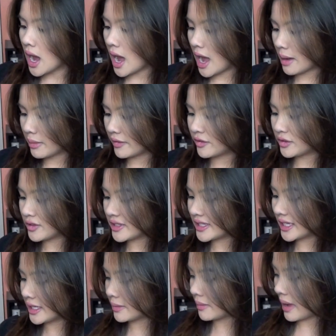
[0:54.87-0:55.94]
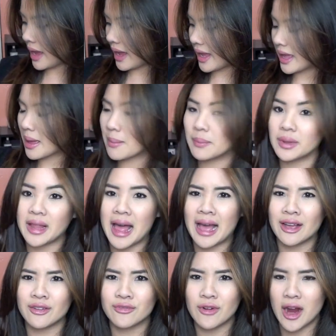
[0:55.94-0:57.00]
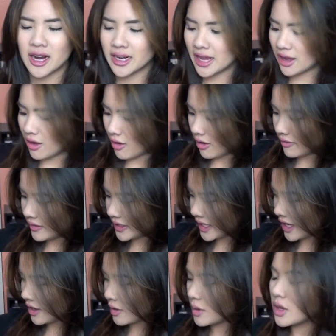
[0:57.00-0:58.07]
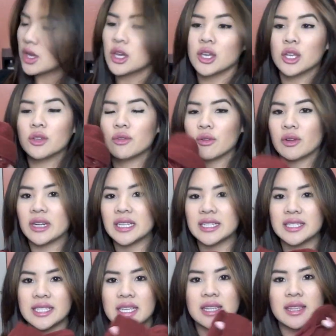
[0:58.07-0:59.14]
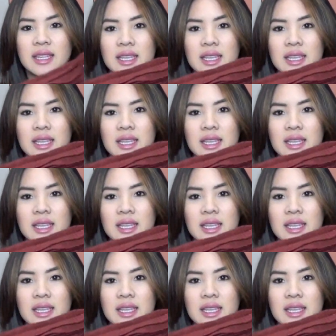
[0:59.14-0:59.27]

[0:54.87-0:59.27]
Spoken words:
If you've seen my Black Friday haul video, you've already seen